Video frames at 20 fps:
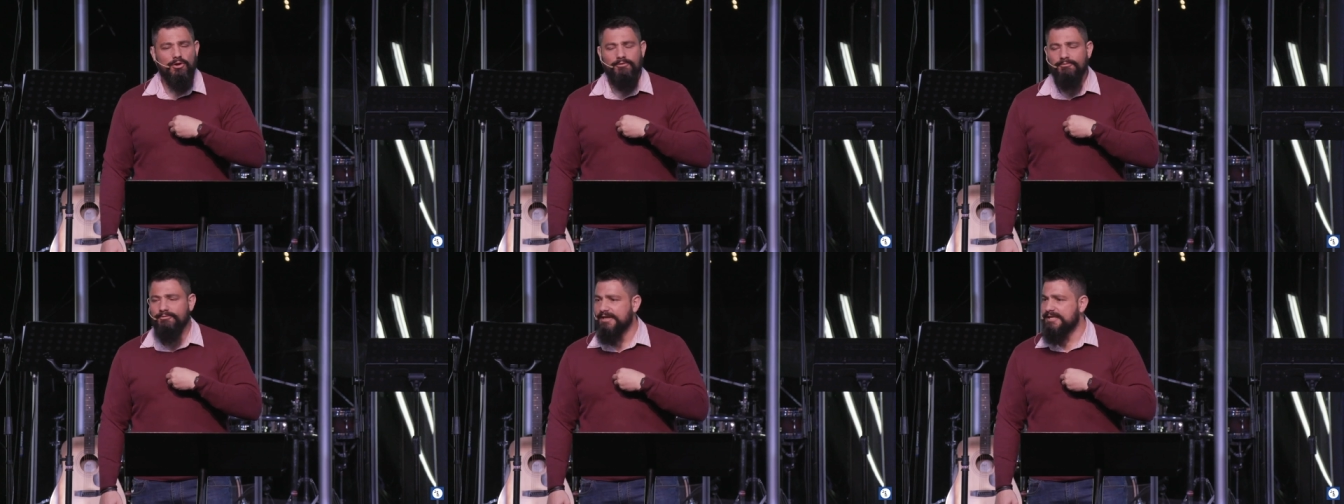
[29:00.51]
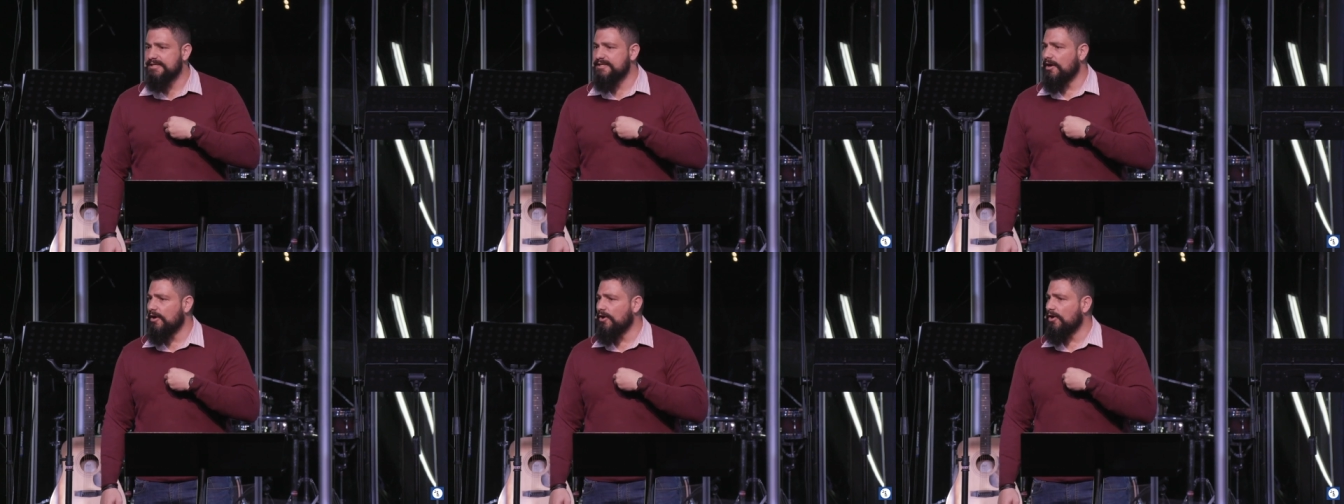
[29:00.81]

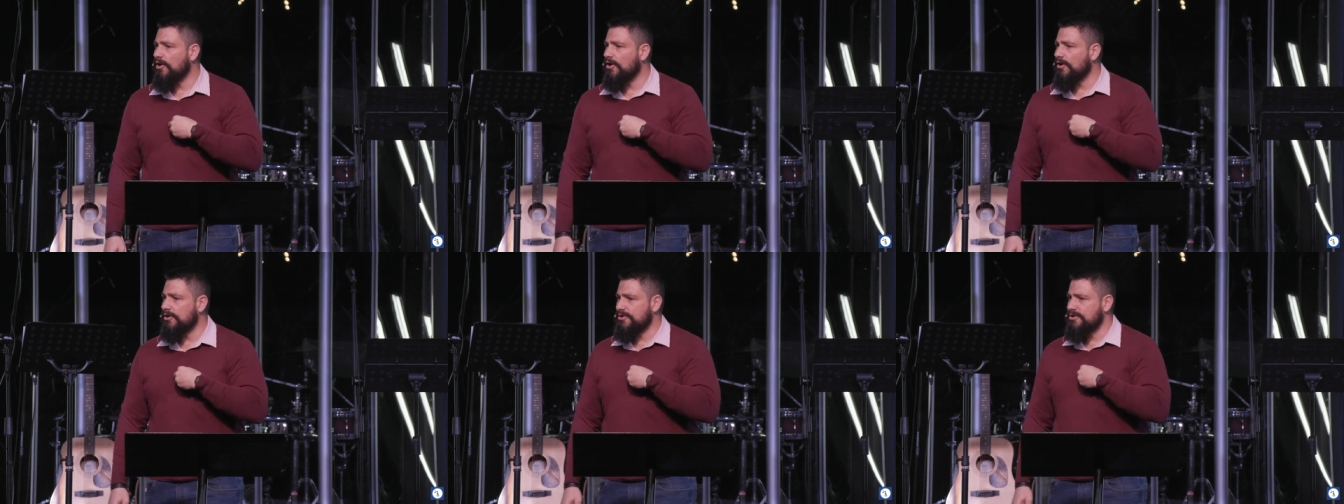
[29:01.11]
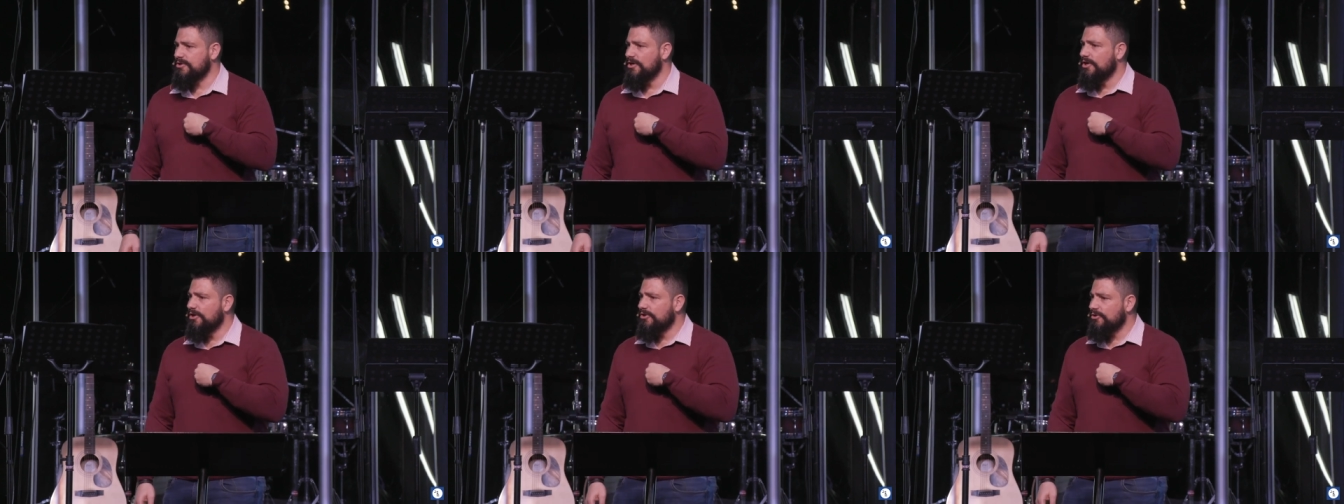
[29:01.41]
convicts our
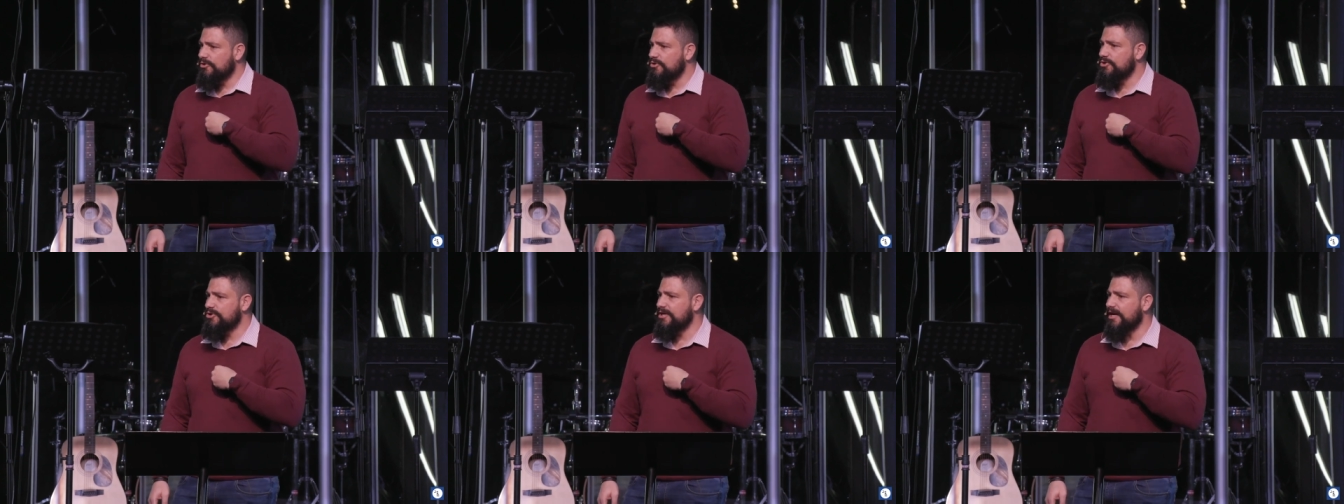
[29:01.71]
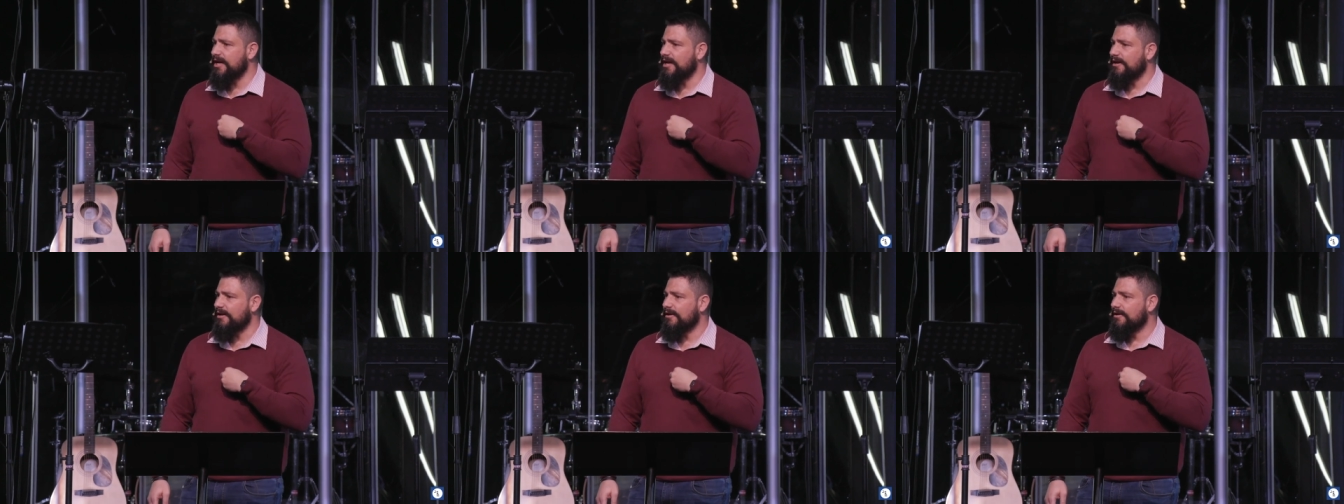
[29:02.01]
hearts to
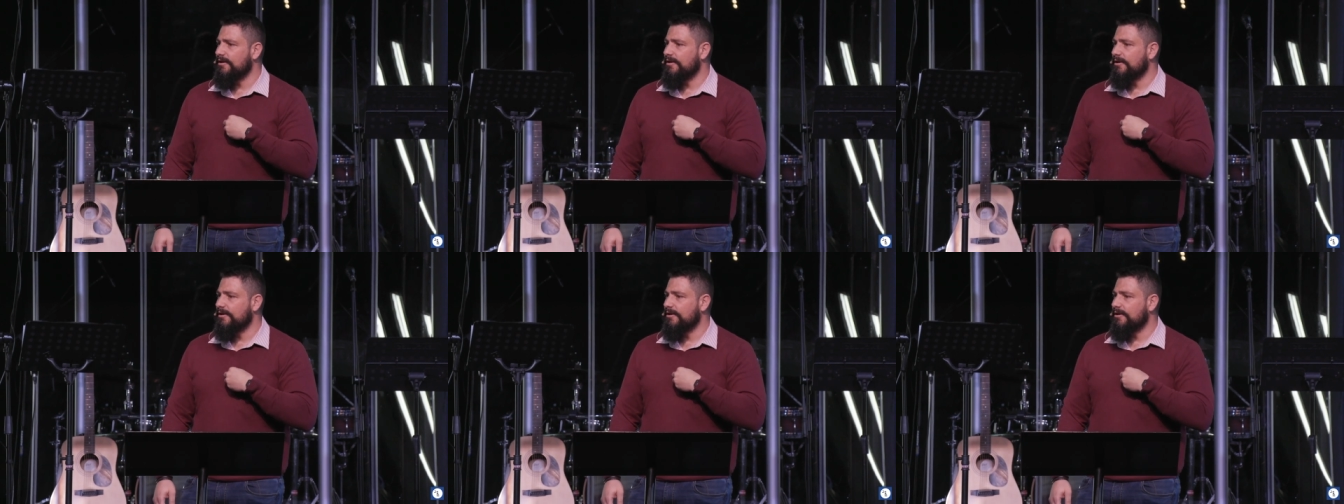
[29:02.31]
share.